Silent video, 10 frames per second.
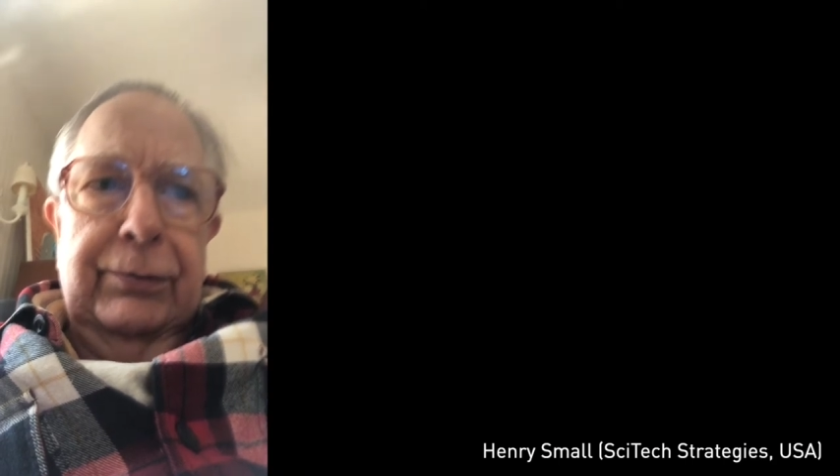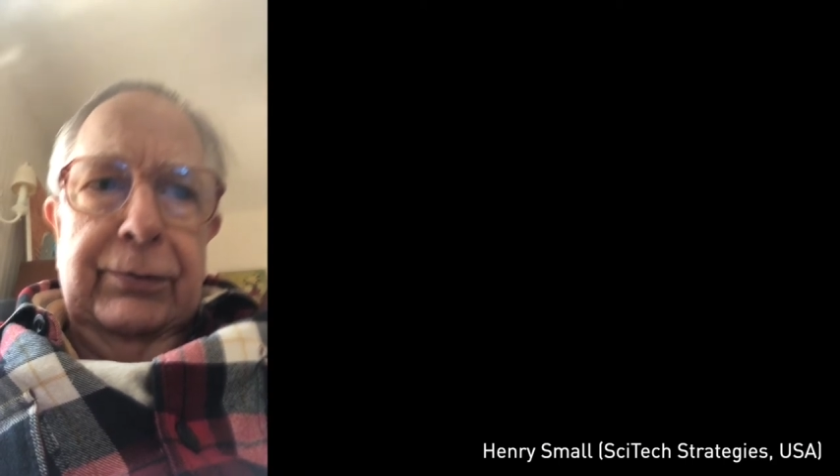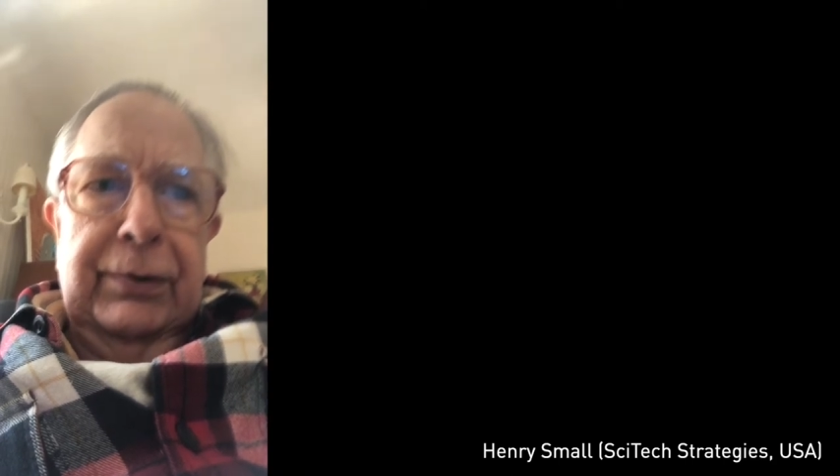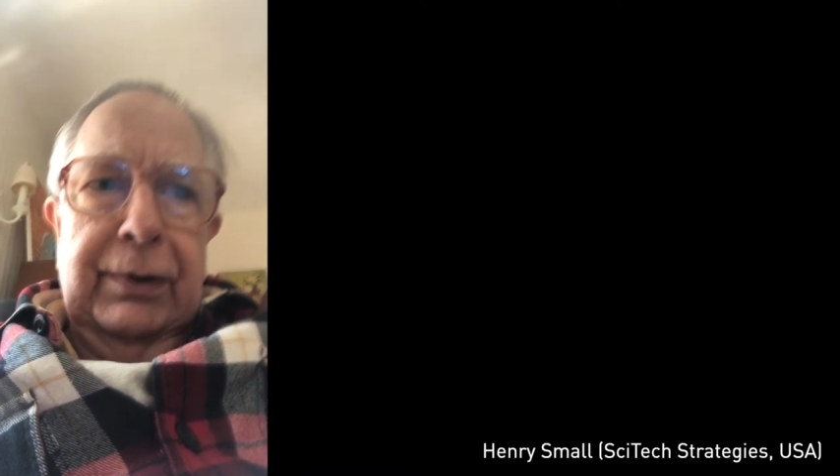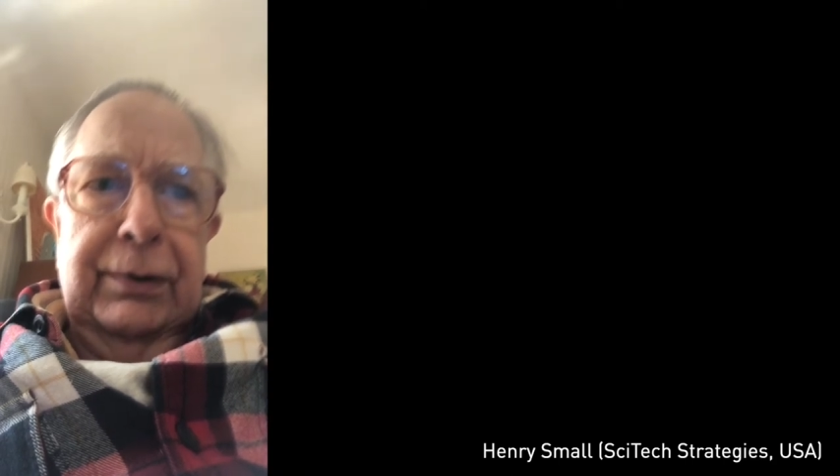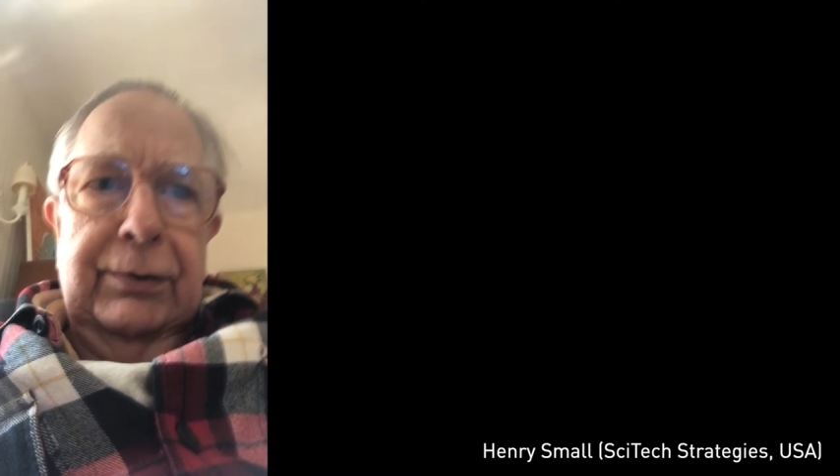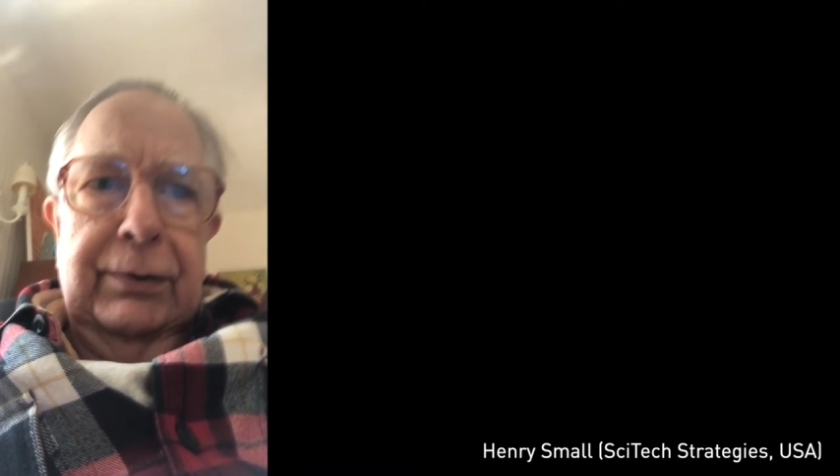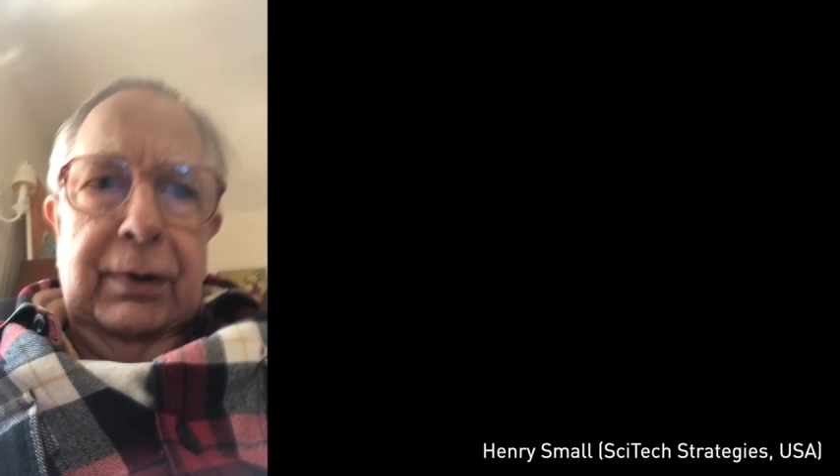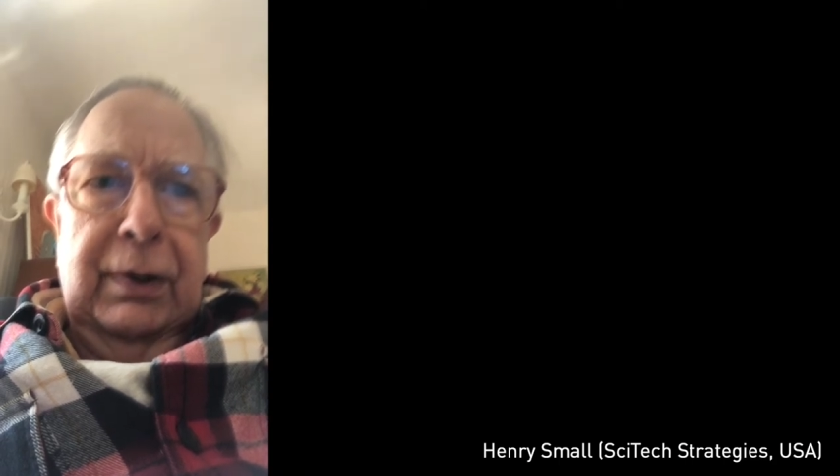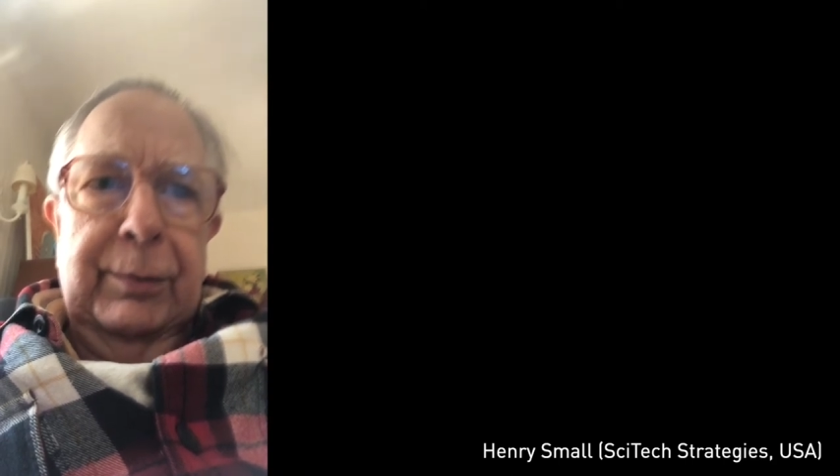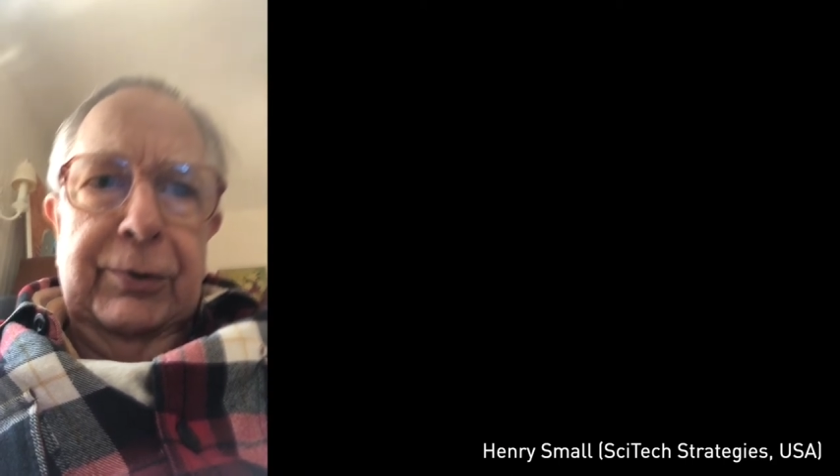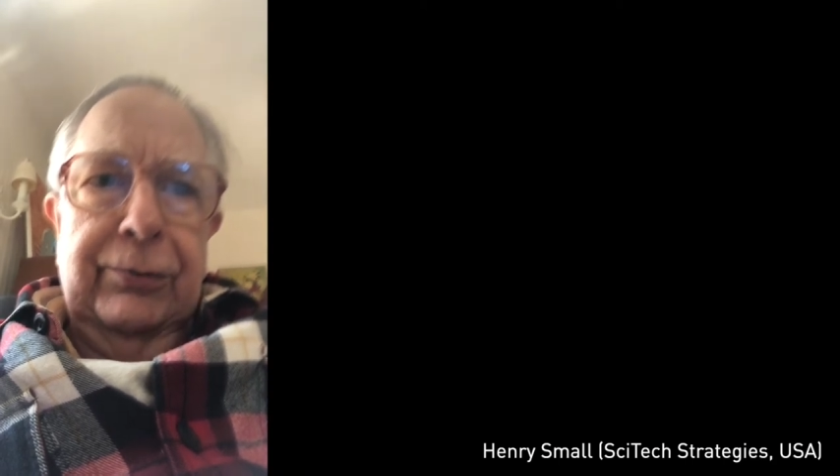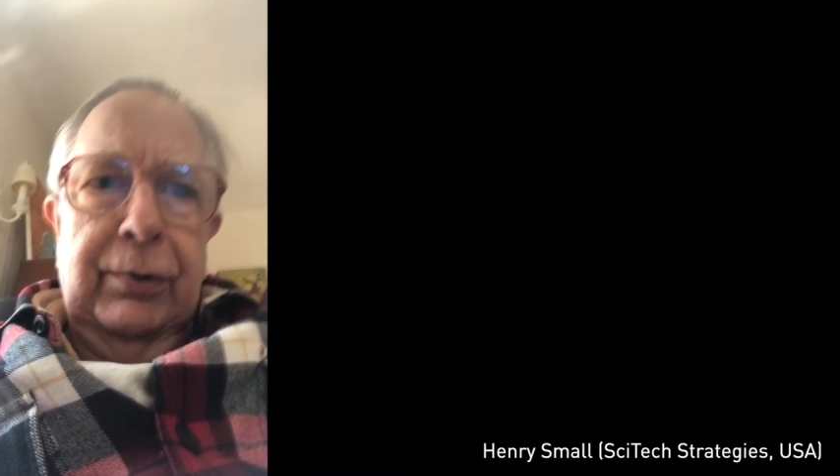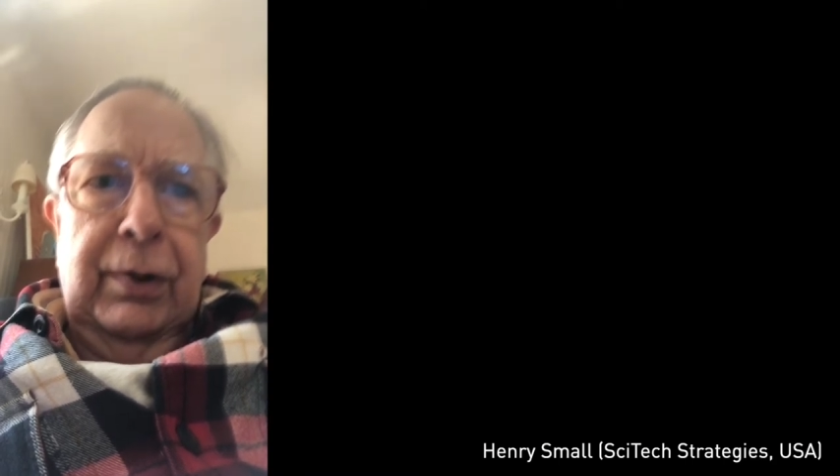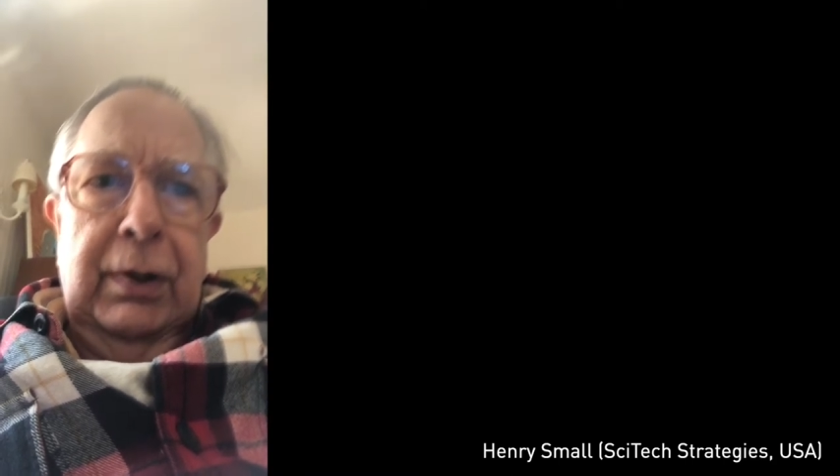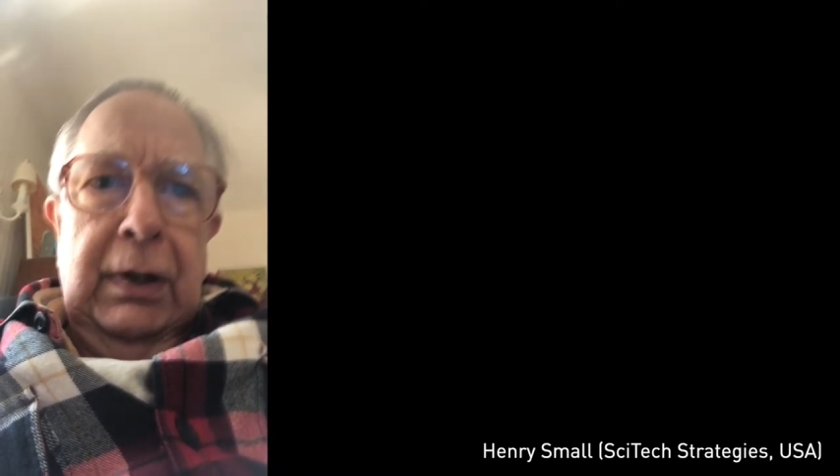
of science and chemistry.